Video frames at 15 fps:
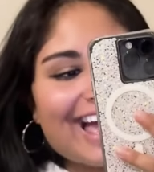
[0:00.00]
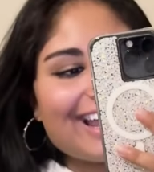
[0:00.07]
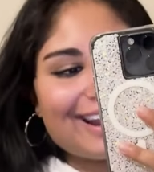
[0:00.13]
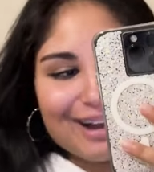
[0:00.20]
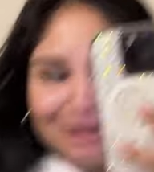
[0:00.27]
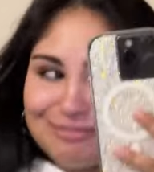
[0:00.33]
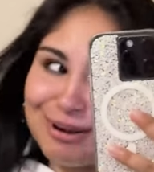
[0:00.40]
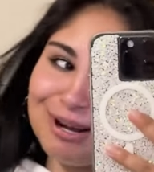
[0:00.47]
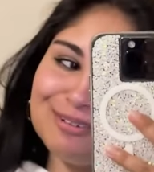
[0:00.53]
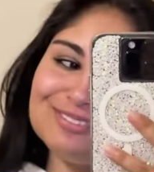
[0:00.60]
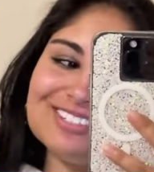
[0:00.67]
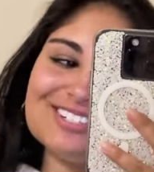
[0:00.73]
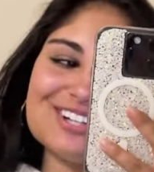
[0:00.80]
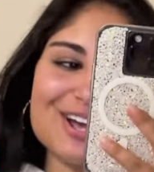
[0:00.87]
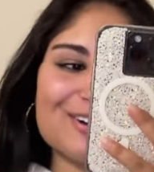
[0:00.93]
and I'm off
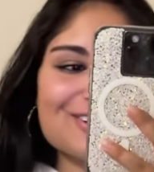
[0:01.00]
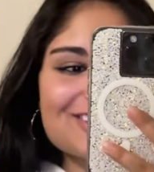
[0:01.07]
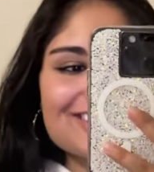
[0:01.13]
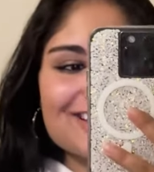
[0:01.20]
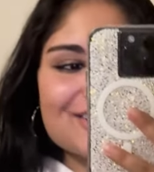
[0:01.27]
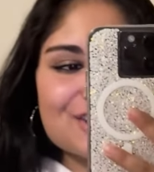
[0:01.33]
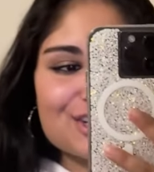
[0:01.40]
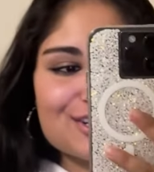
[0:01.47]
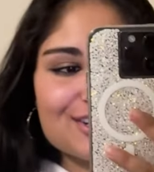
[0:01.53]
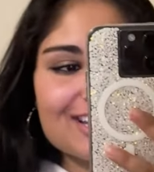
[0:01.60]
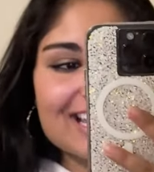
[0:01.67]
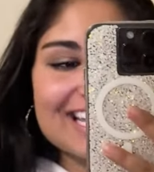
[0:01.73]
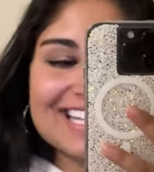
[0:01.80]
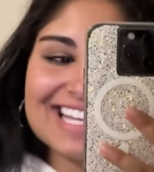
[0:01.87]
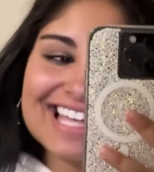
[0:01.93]
to general session.
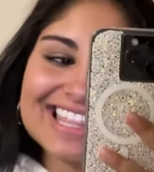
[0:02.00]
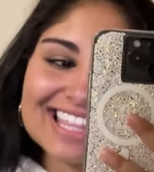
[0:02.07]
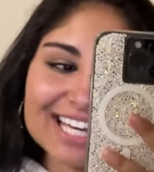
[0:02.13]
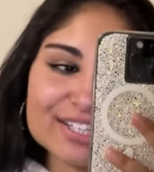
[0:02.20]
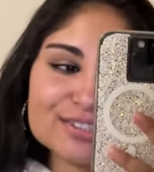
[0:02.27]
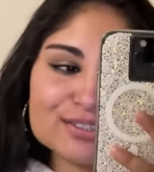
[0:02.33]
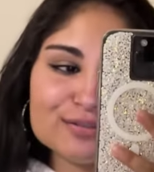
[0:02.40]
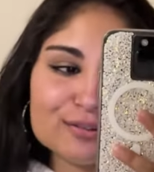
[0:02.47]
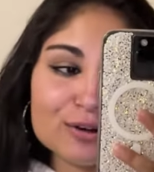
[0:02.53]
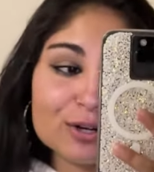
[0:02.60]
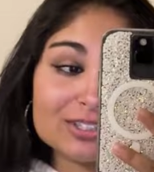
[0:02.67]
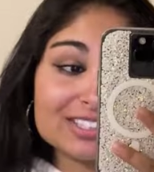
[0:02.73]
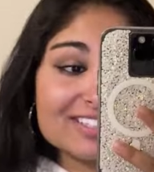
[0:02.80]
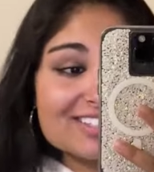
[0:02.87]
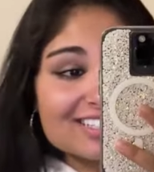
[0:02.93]
Thanks for
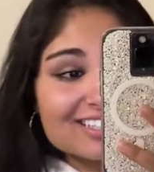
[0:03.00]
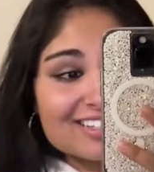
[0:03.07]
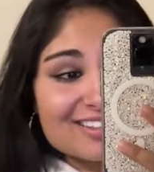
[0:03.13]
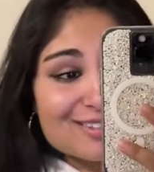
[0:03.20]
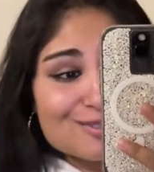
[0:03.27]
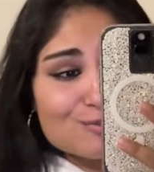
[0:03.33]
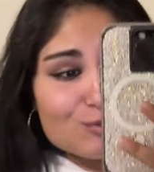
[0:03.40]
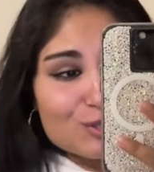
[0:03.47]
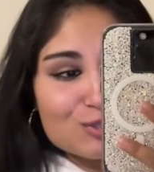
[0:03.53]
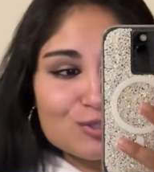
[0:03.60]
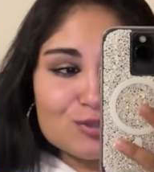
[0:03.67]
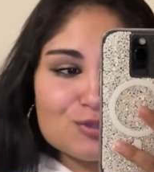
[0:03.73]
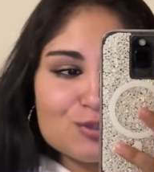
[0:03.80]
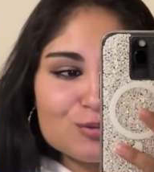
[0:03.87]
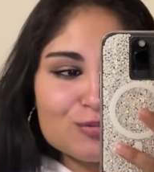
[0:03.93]
listening to this week's
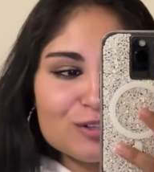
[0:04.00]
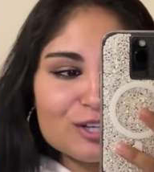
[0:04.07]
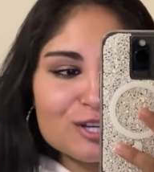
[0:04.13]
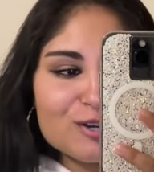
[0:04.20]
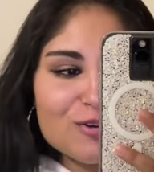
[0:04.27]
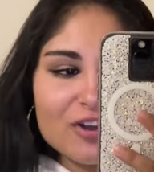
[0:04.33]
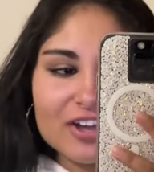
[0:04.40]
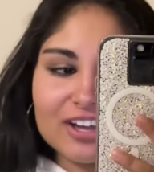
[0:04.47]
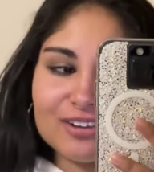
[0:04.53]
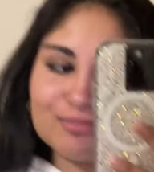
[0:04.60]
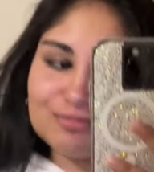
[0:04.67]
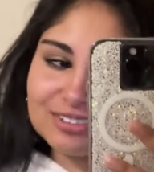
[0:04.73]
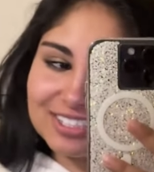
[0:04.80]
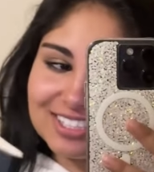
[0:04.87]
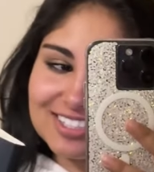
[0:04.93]
YouTube video and
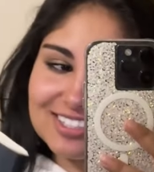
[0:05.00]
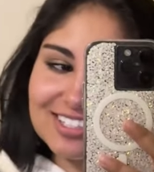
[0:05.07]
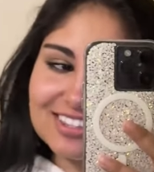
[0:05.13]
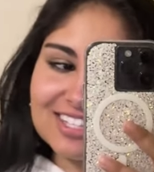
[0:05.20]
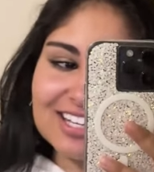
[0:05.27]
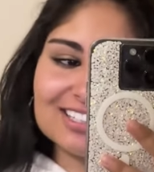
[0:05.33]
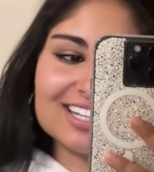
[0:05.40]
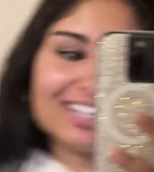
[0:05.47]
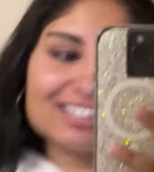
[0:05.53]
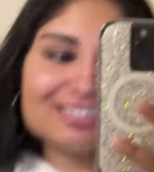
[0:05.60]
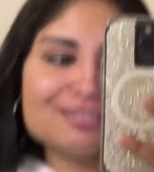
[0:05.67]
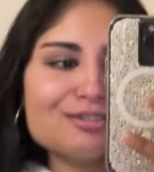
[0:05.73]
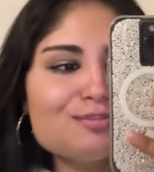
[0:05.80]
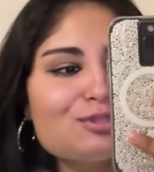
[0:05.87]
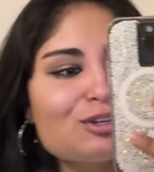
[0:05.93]
please hit that like
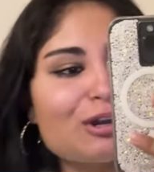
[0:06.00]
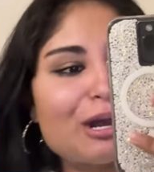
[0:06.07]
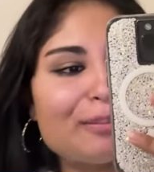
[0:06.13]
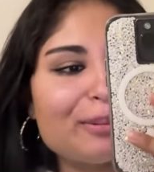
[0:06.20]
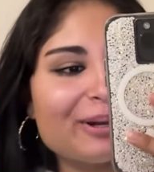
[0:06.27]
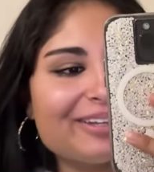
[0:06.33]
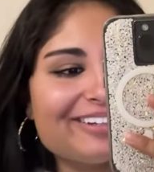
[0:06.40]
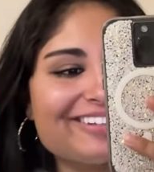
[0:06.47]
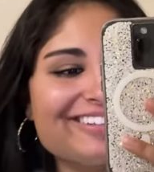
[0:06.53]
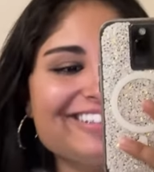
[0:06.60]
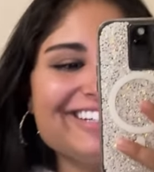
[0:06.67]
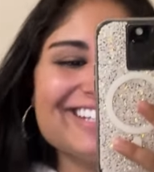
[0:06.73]
and subscribe button.